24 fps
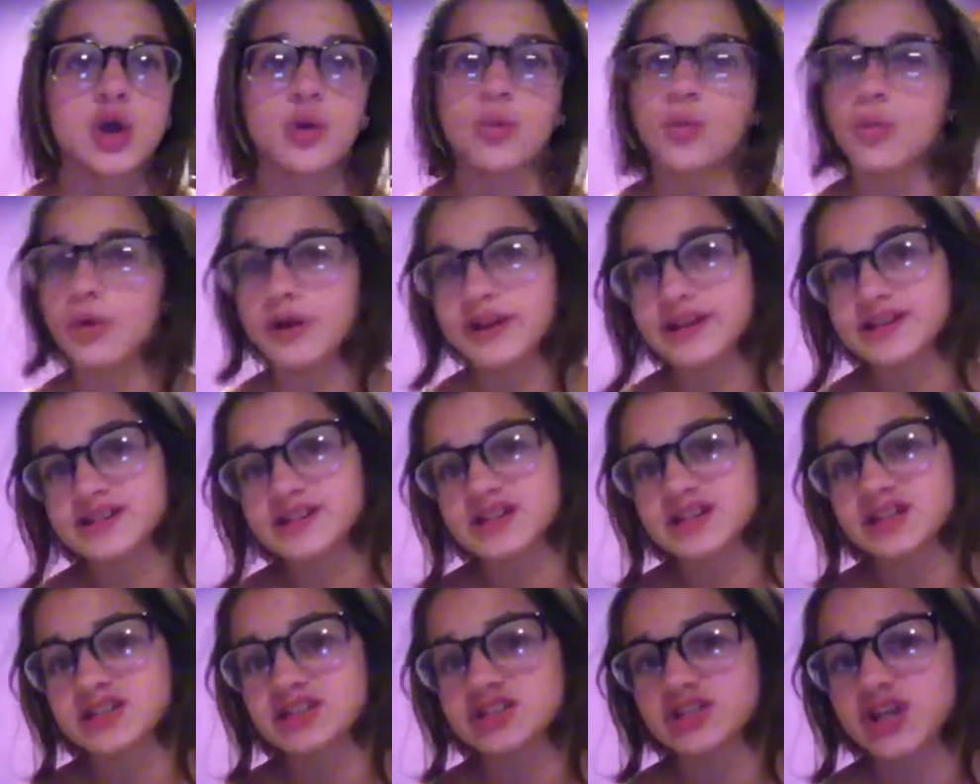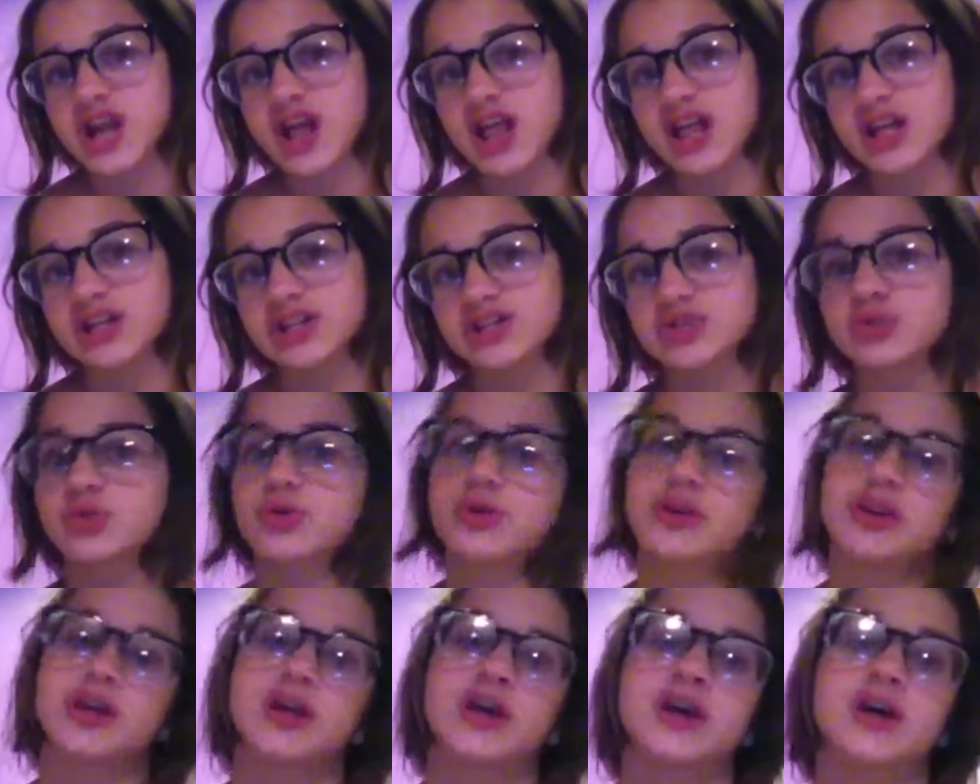what is this challenge
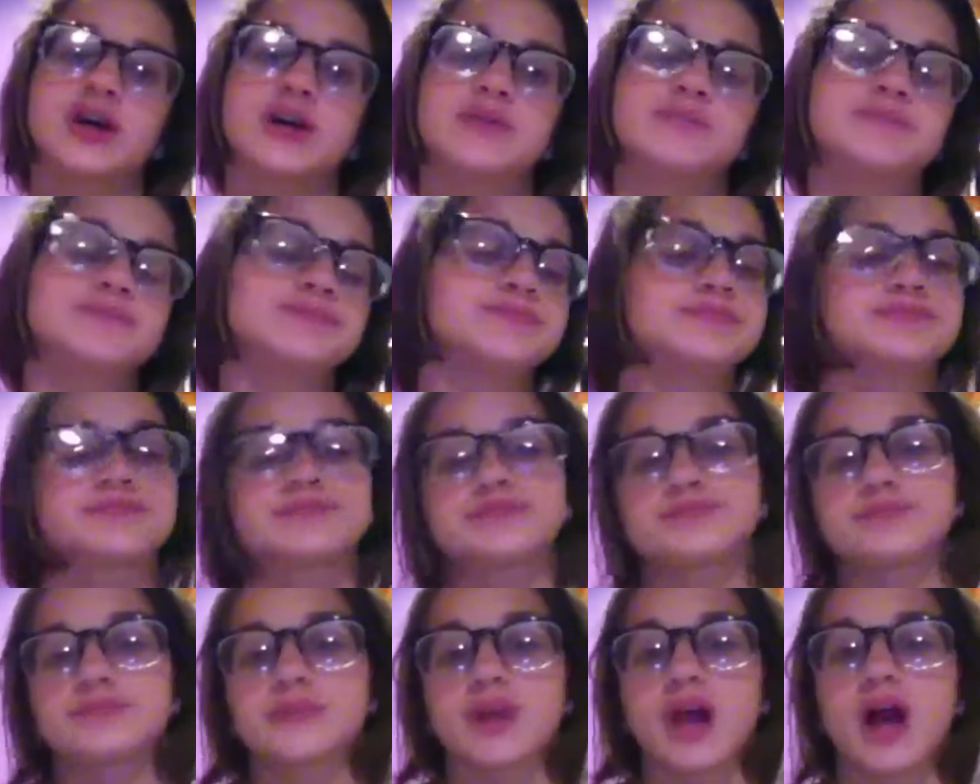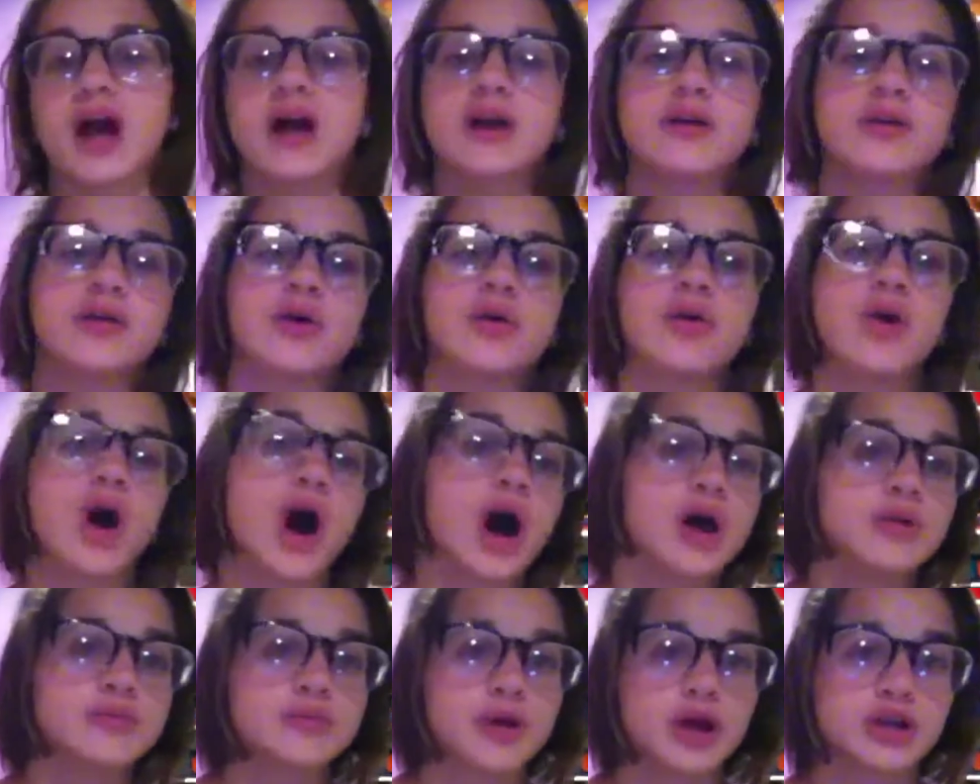or the, I don't know,
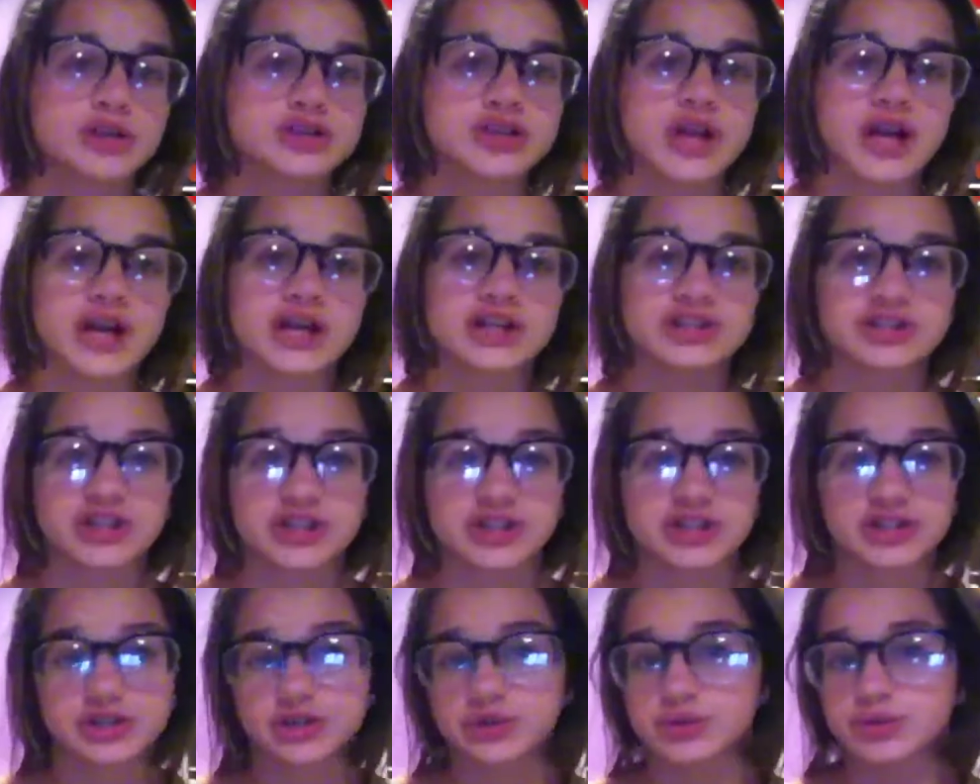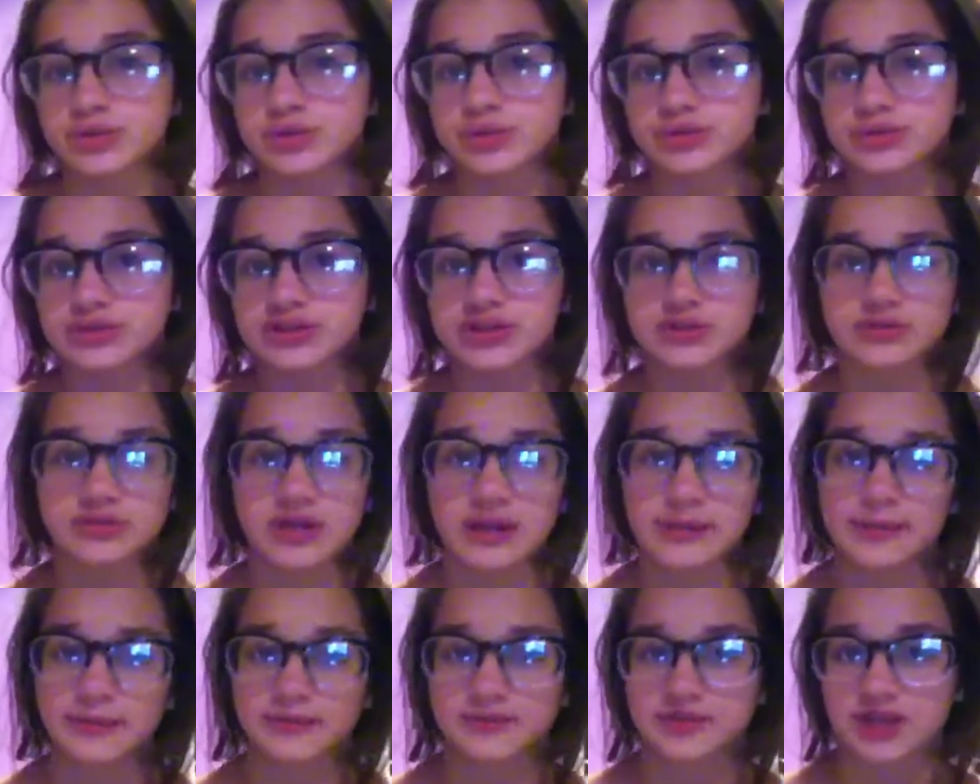cotton ball challenge, like do some
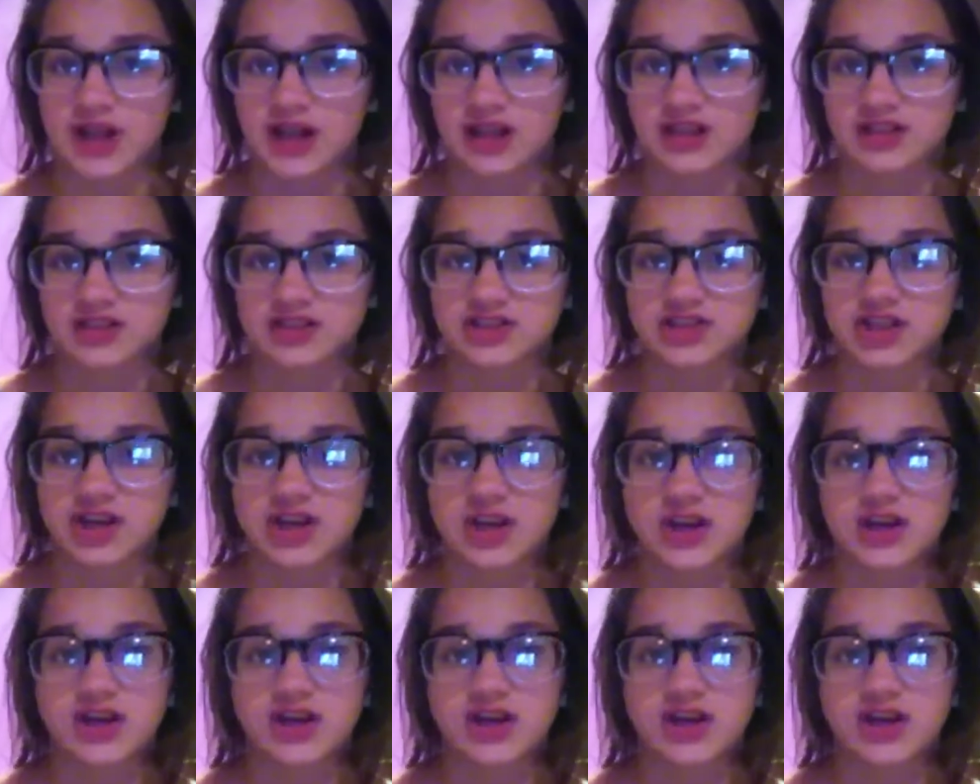type of challenge.